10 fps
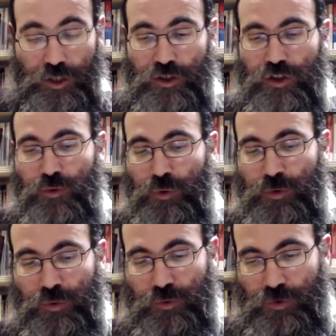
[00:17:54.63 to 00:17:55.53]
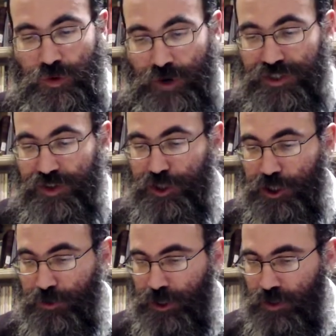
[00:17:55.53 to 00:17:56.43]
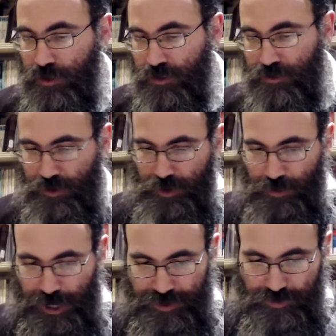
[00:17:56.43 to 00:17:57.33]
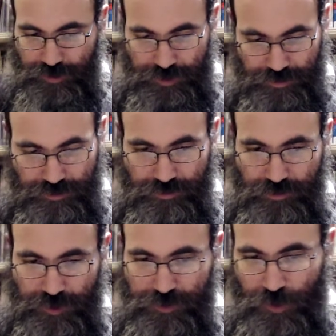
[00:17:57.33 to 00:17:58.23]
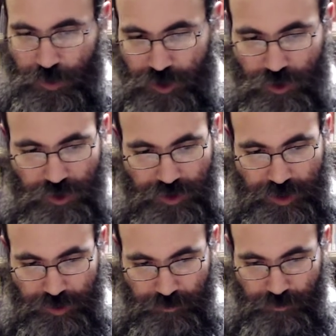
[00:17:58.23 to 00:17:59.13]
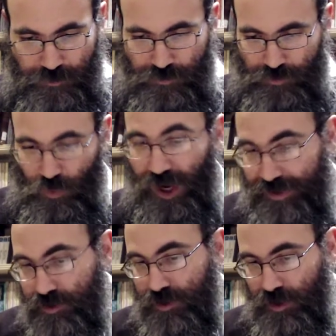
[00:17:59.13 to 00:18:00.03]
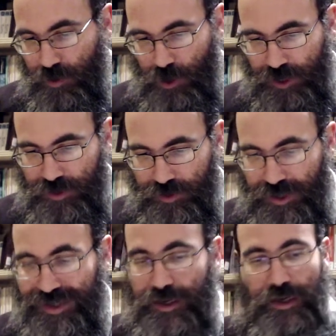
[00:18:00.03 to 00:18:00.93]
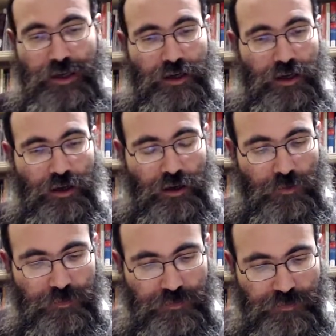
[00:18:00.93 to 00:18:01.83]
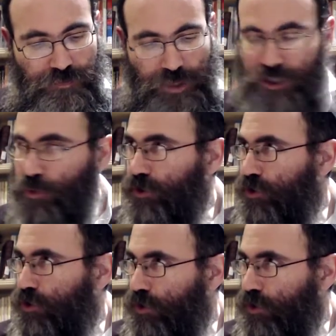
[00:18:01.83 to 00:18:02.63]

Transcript: So the rest of the shir we're going to do the bracket, right? That's what we're going to do today, what I consider the bracket. I just wanted you